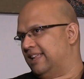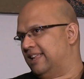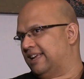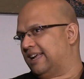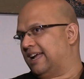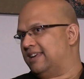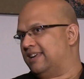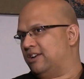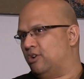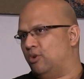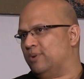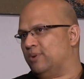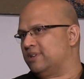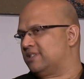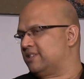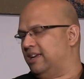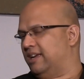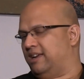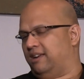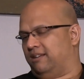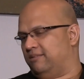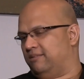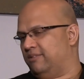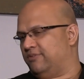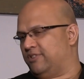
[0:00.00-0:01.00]
I always say,
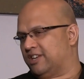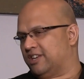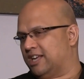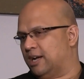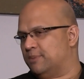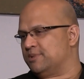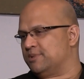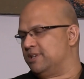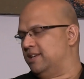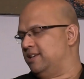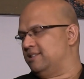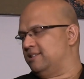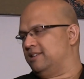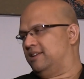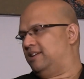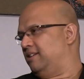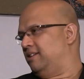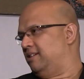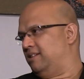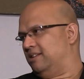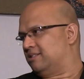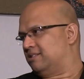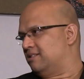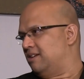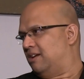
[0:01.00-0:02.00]
if it comes easy,
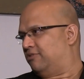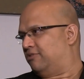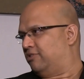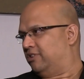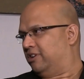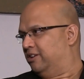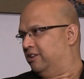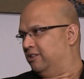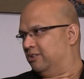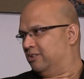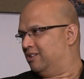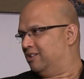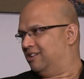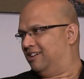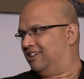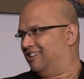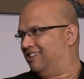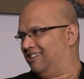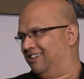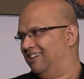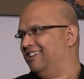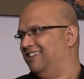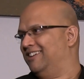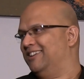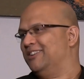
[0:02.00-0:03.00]
it's not for you.
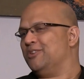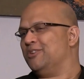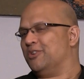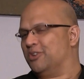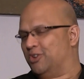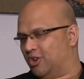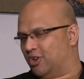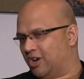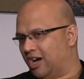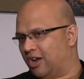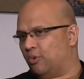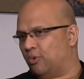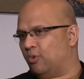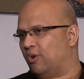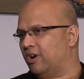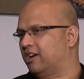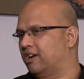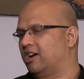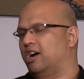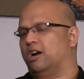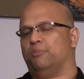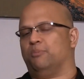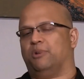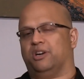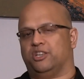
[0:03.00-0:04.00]
You got to work
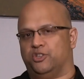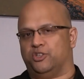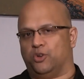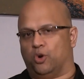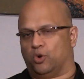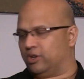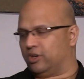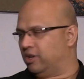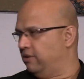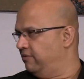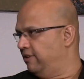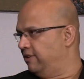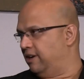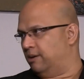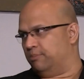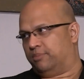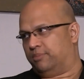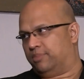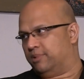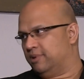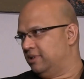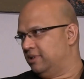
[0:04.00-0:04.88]
hard, but don't give up.